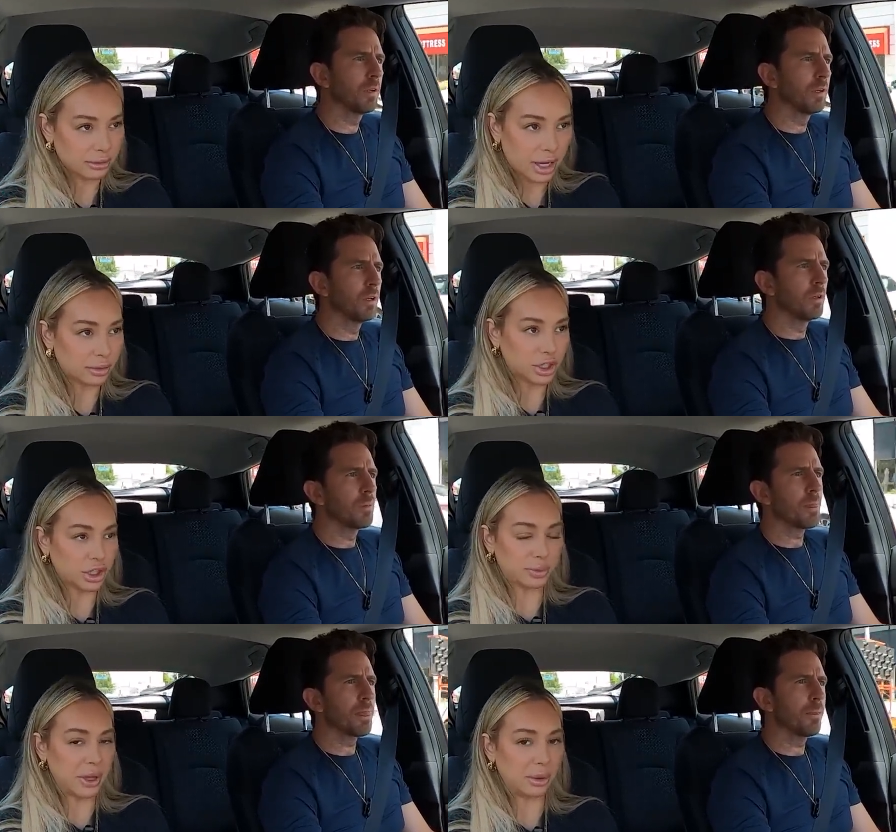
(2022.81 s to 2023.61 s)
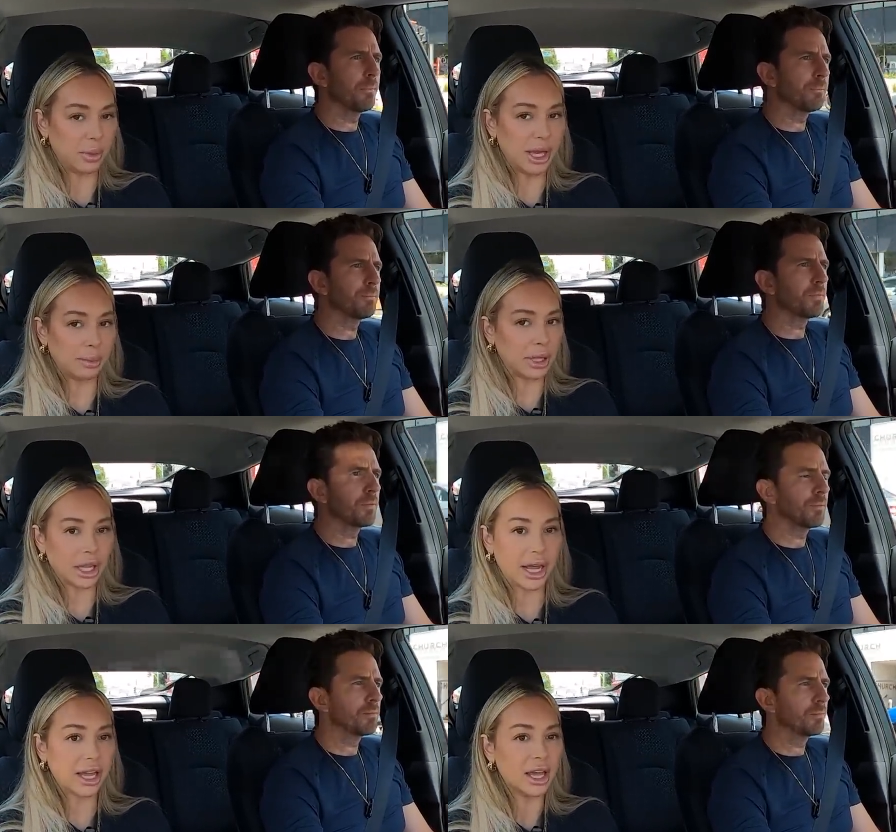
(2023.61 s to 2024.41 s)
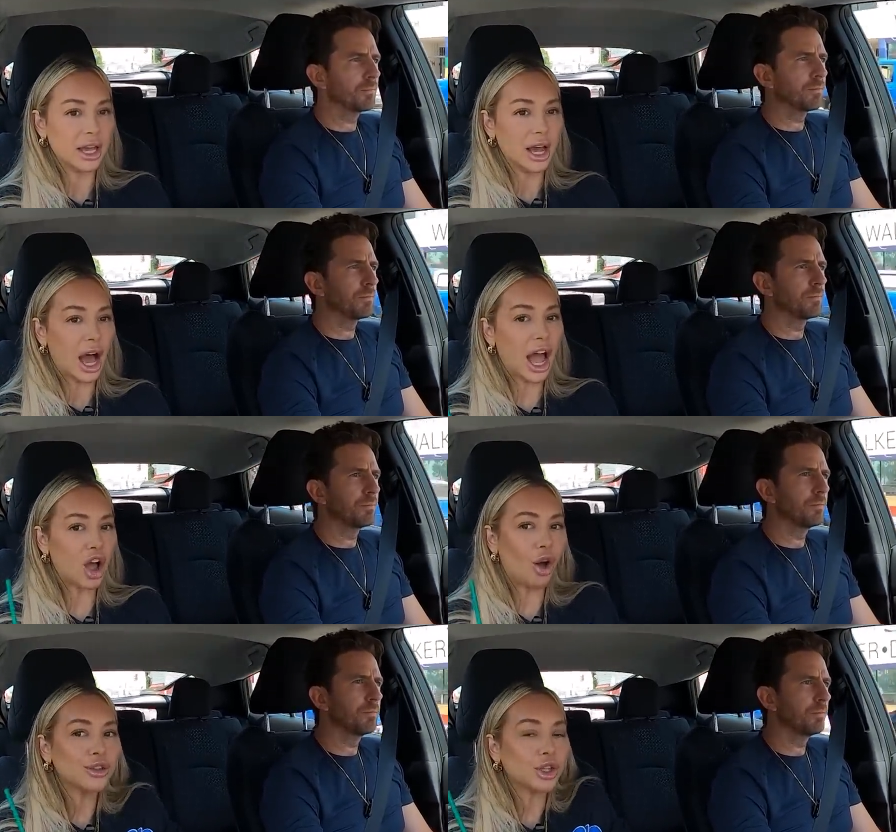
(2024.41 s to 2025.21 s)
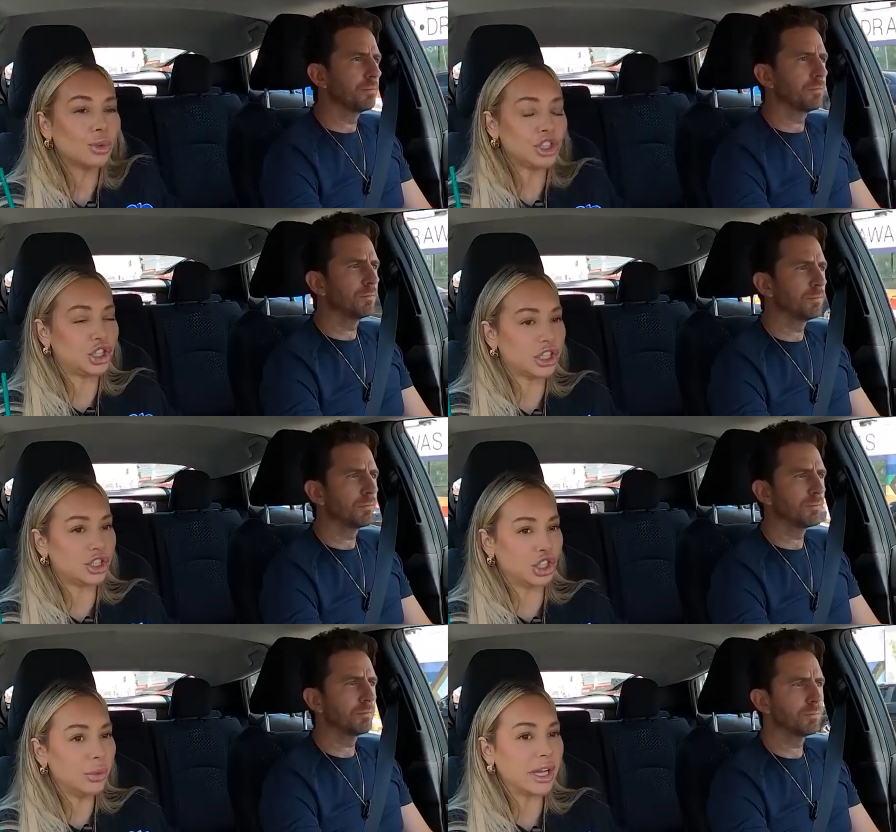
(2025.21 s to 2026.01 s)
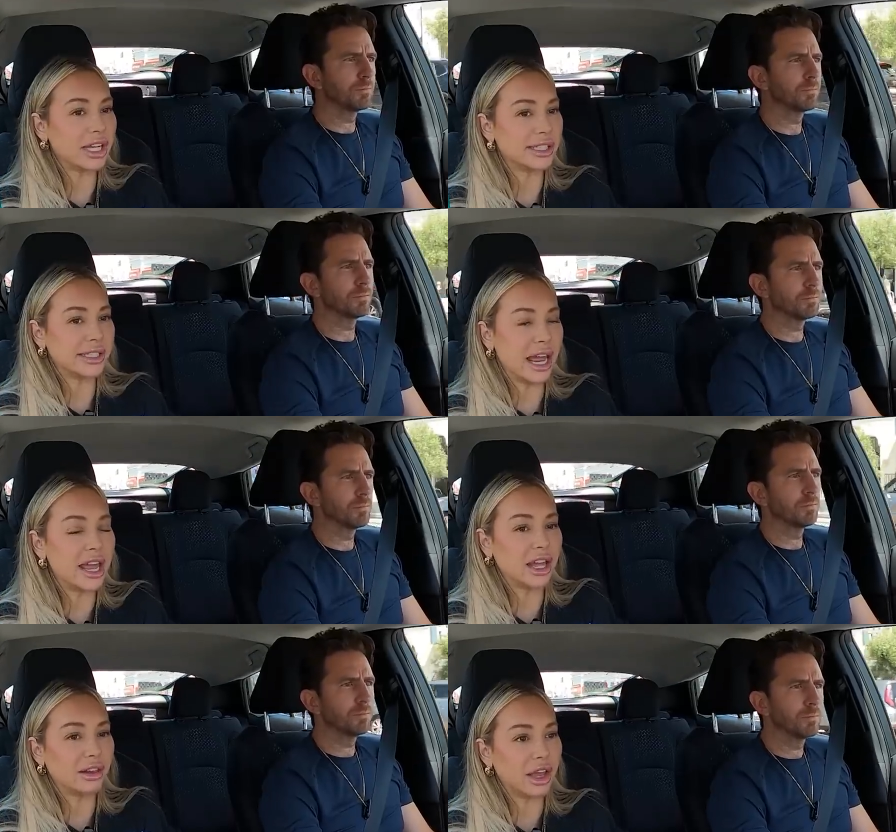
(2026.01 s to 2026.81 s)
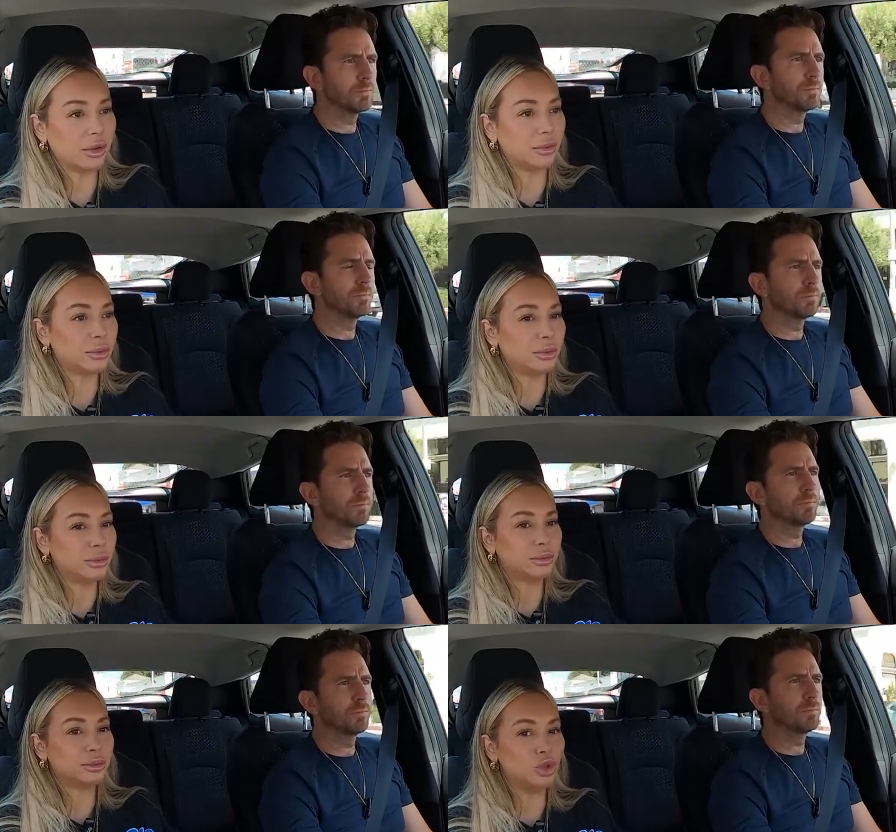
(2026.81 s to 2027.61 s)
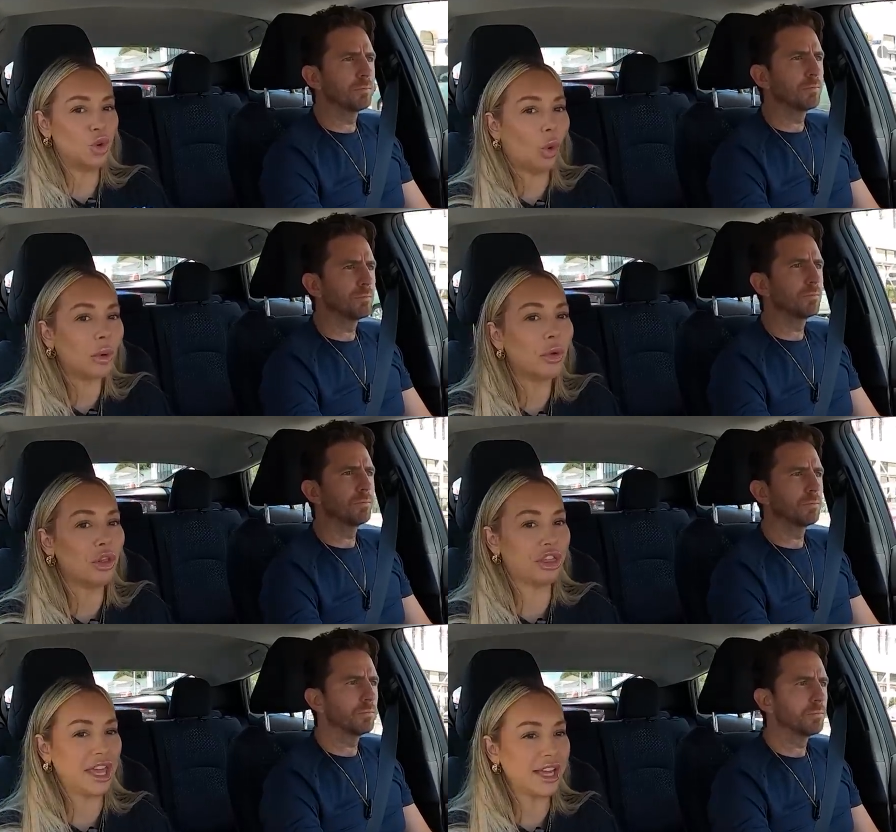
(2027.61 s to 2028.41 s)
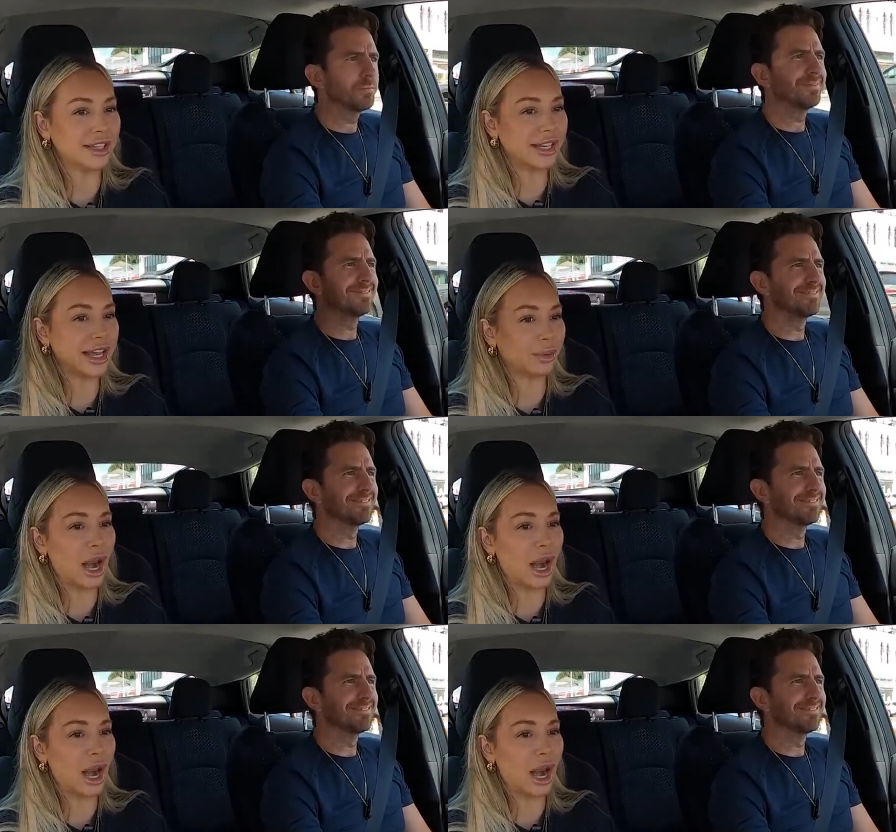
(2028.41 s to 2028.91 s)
Speaker 1: I was just being me, but like I also was just doing and saying like normal things, like